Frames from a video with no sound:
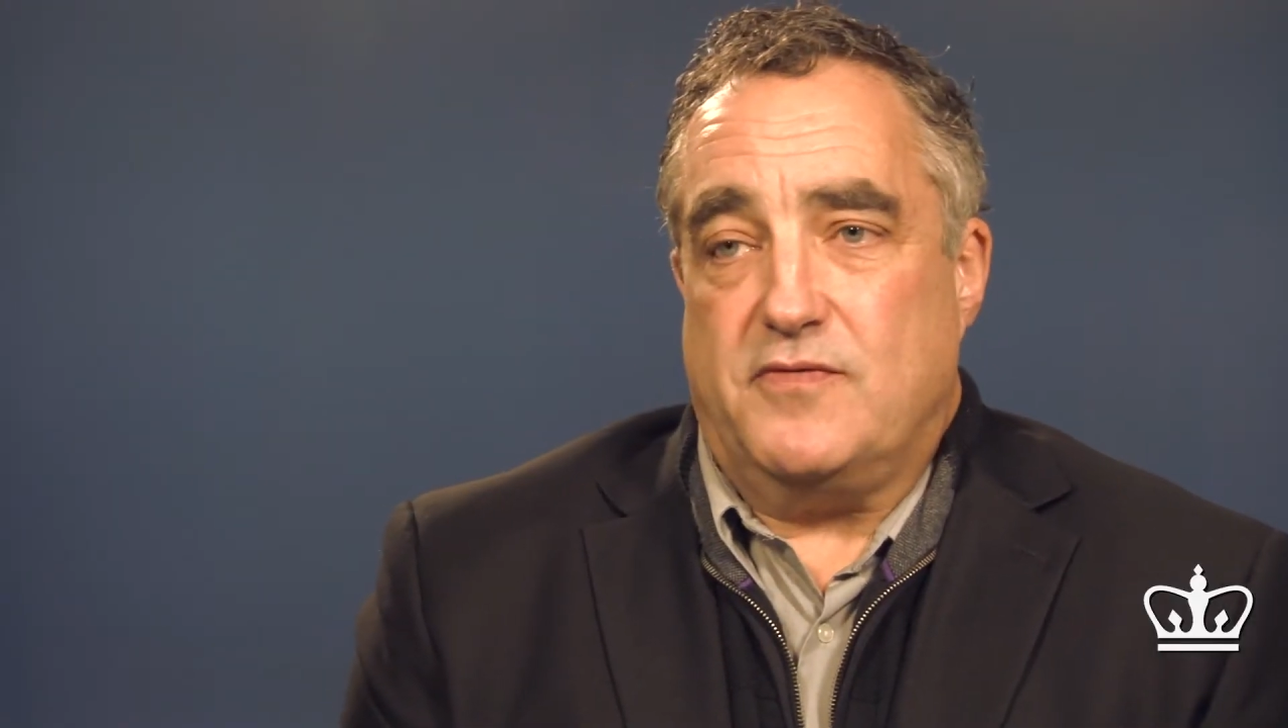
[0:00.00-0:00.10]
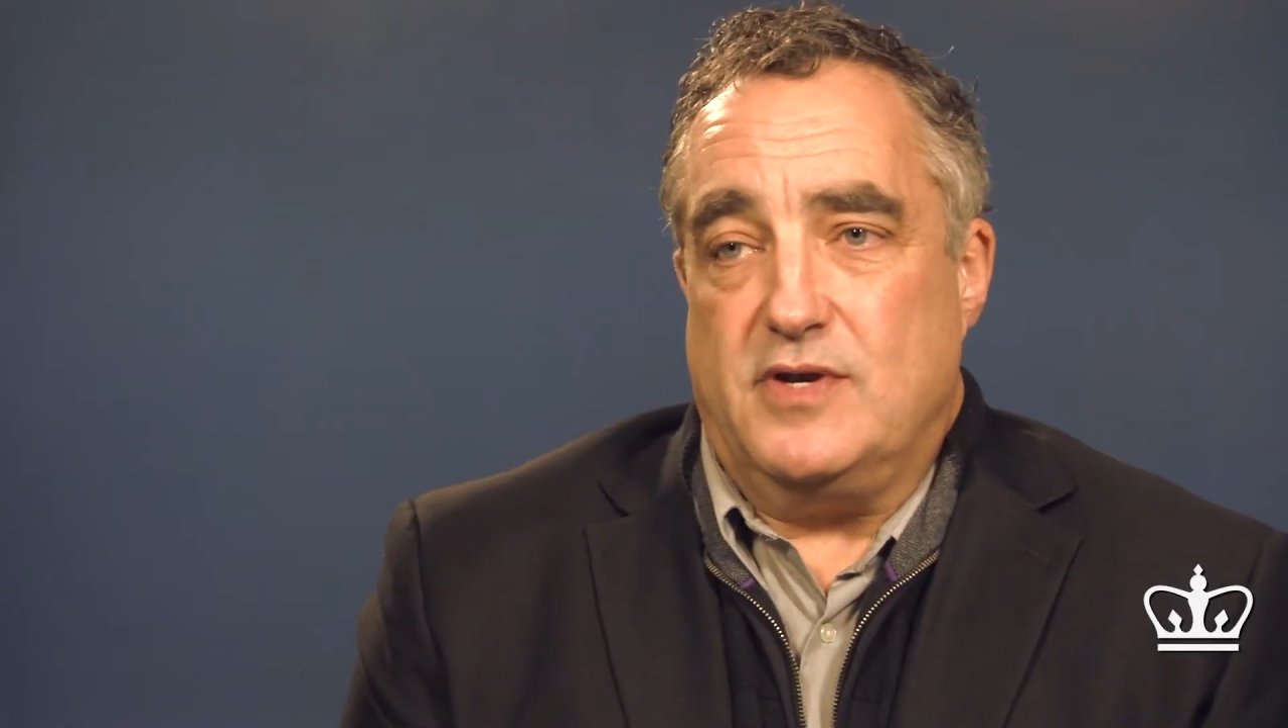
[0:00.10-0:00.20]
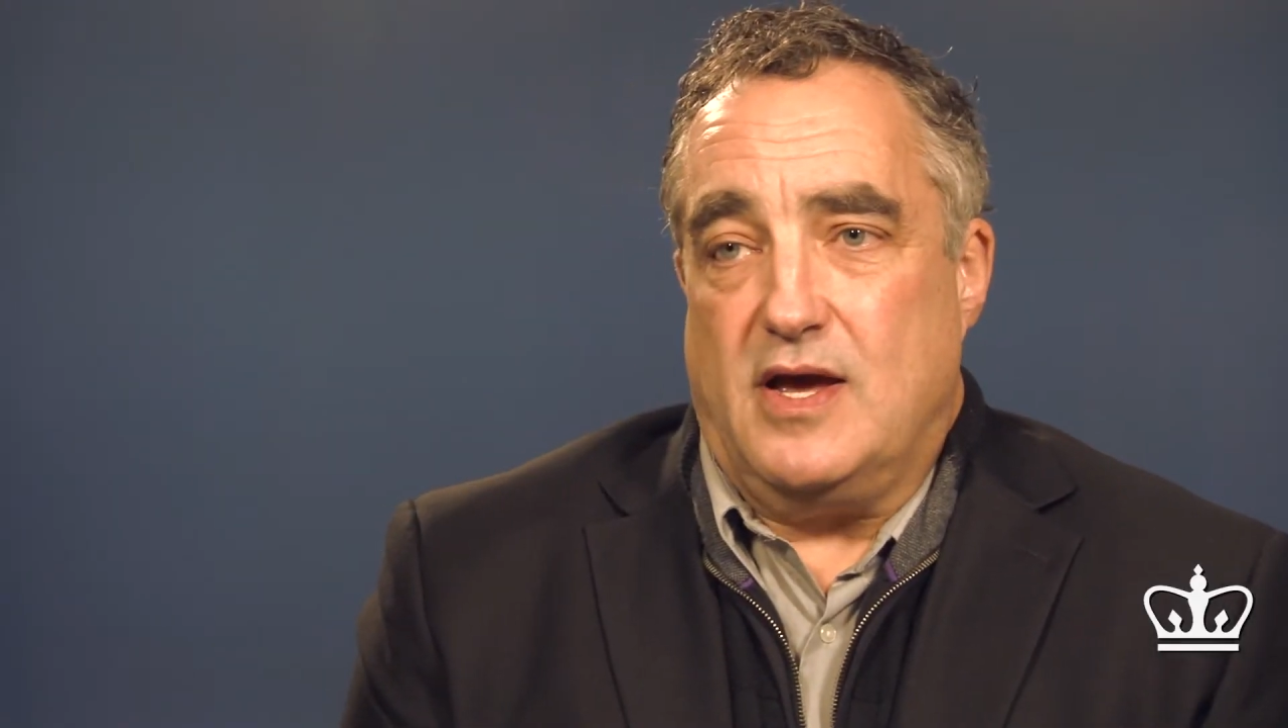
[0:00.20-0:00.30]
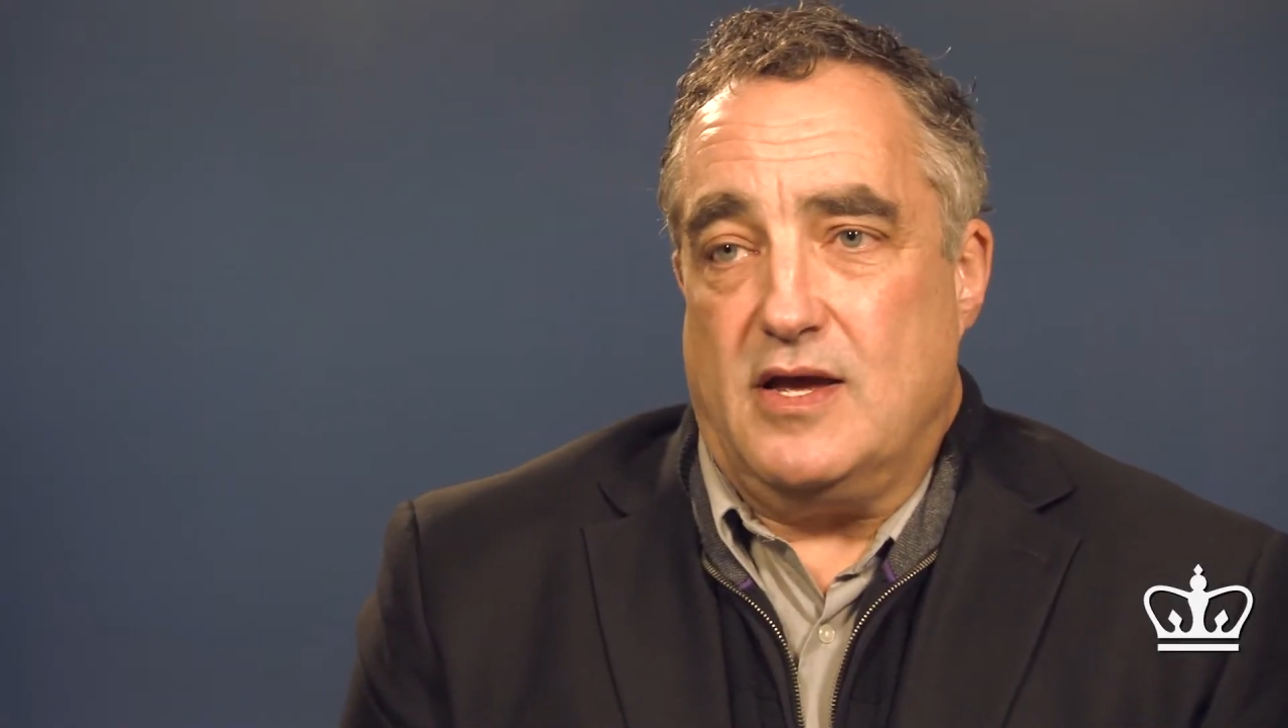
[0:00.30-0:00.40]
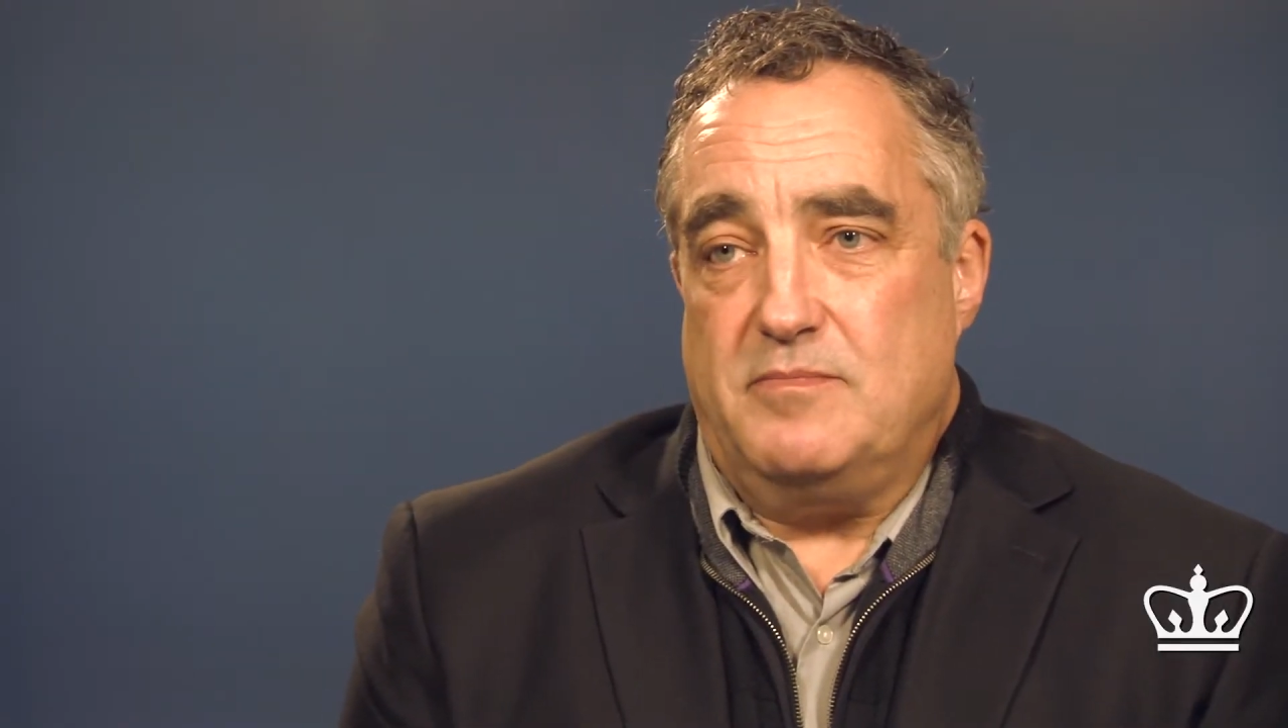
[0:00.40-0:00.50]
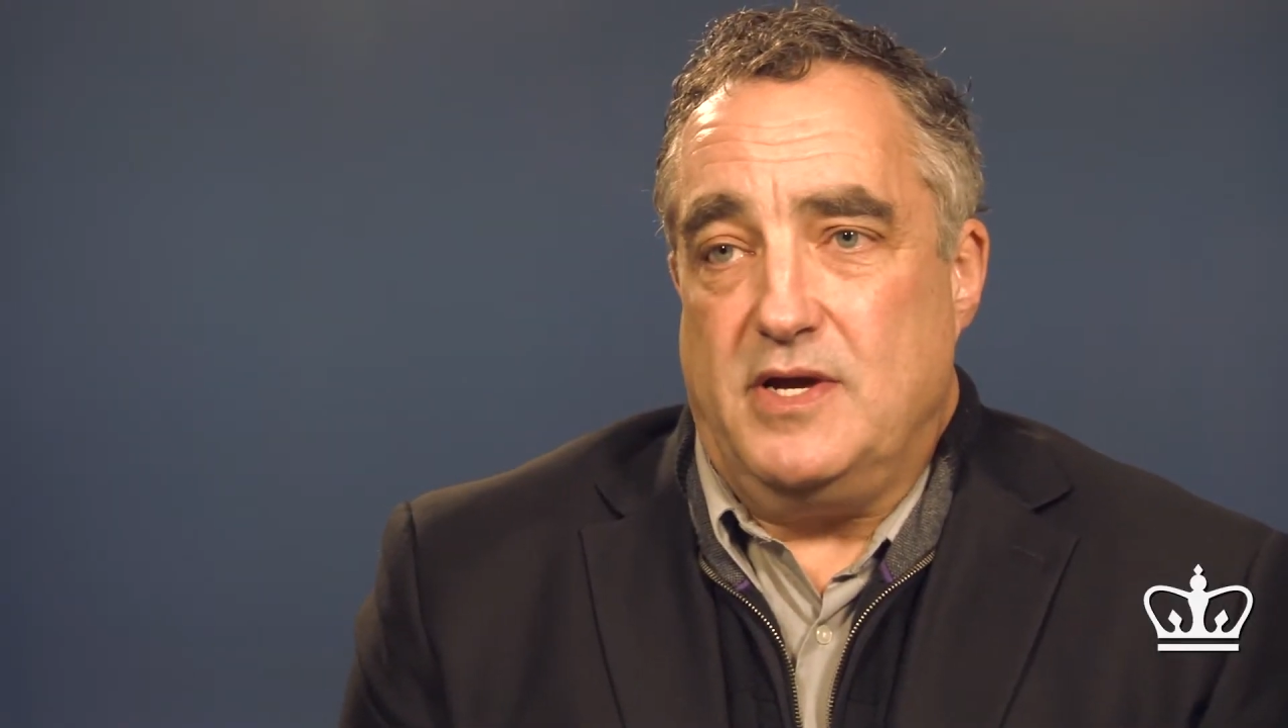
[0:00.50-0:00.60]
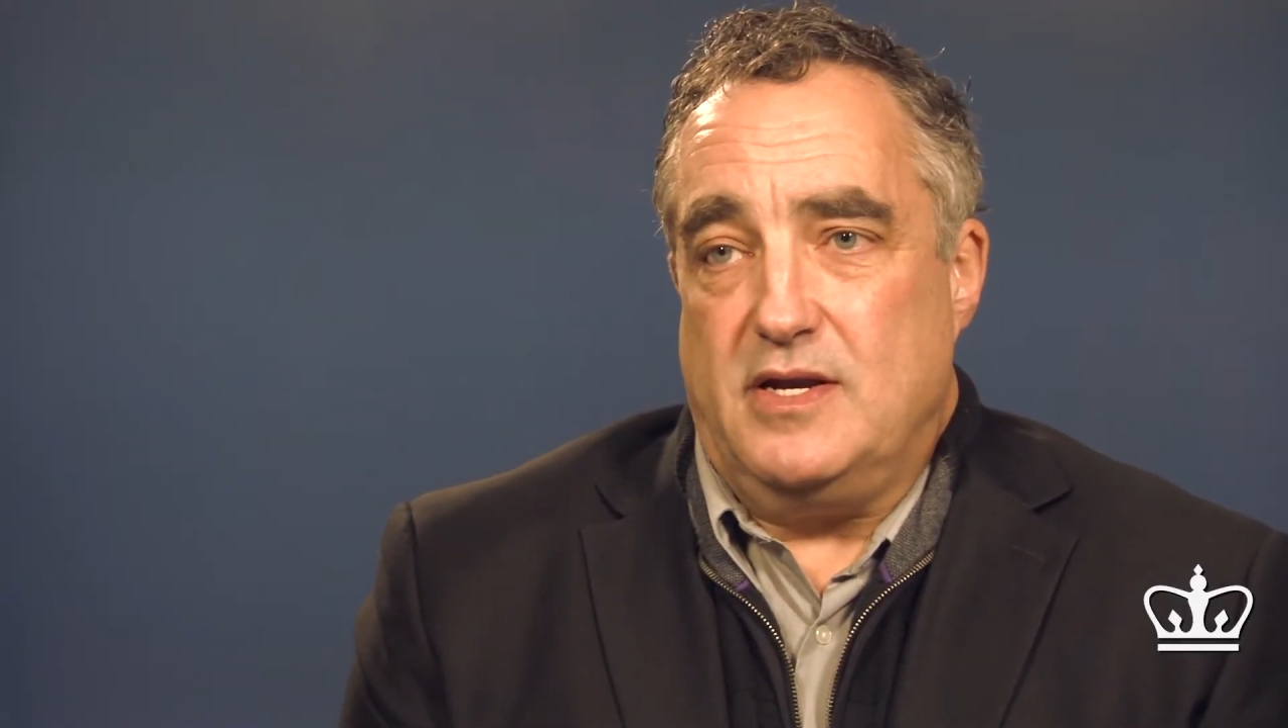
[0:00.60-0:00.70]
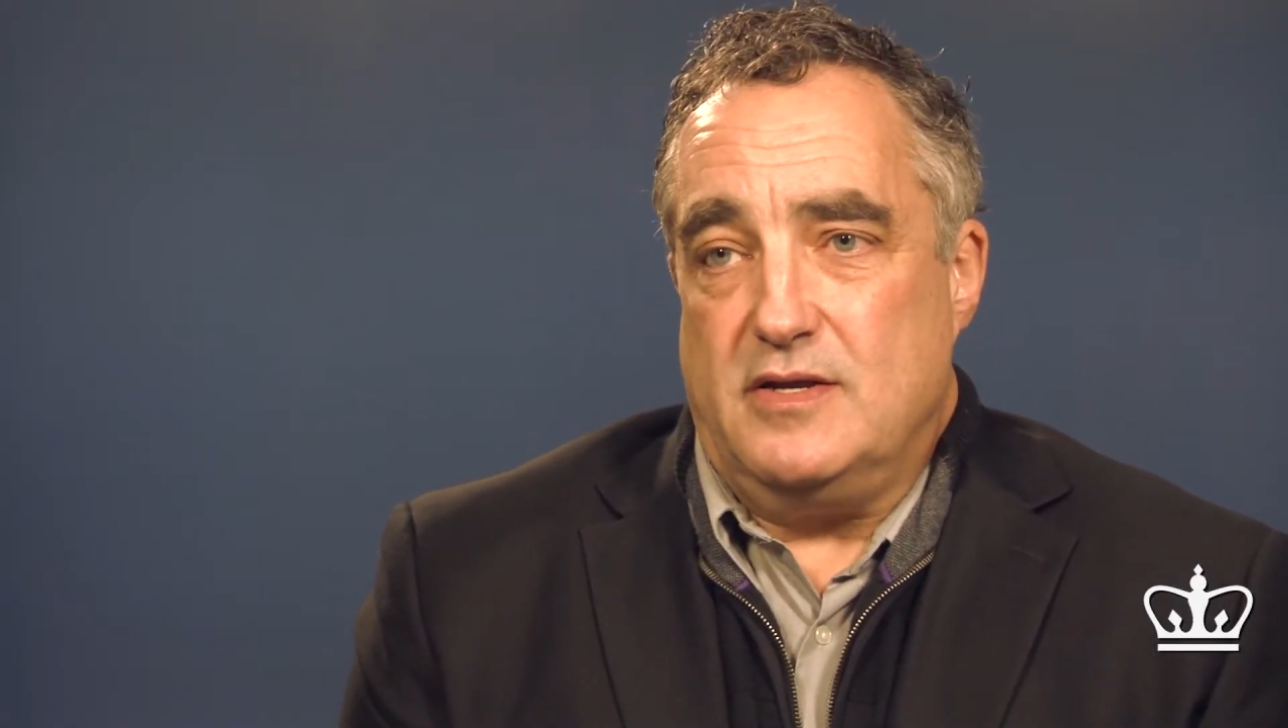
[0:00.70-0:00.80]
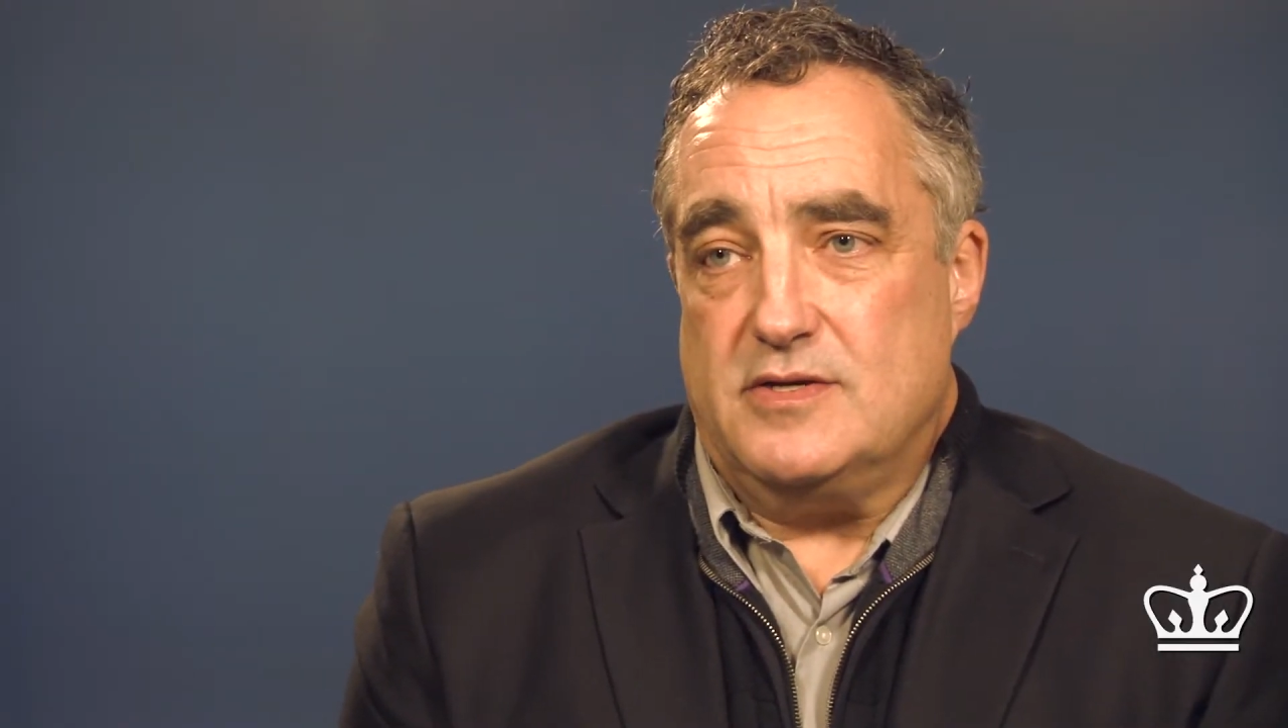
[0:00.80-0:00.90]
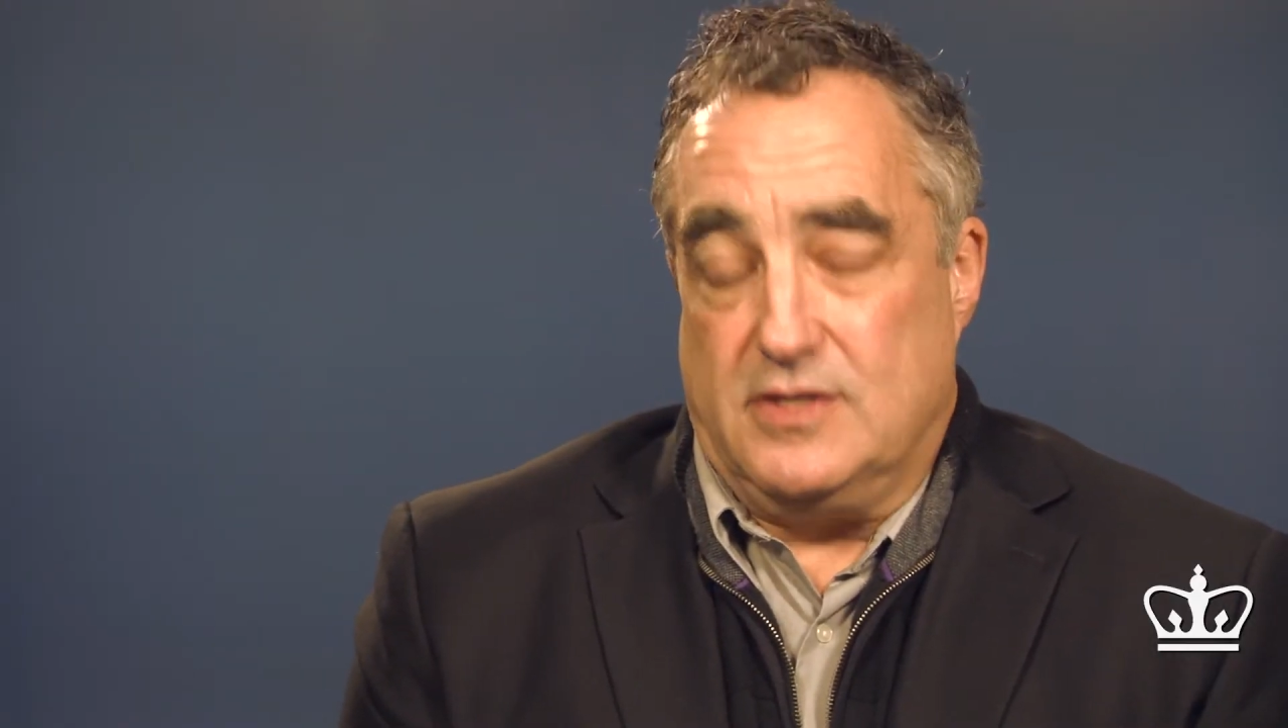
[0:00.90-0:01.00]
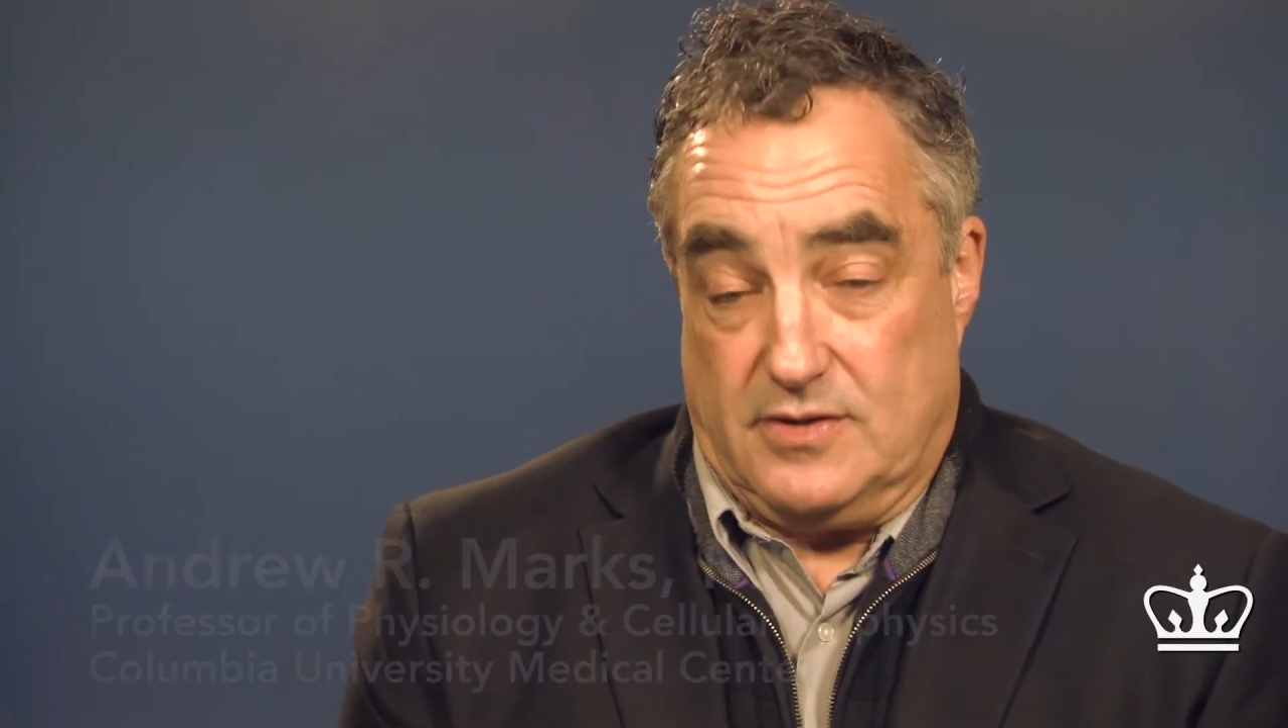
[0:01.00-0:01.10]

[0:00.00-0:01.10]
for diabetes,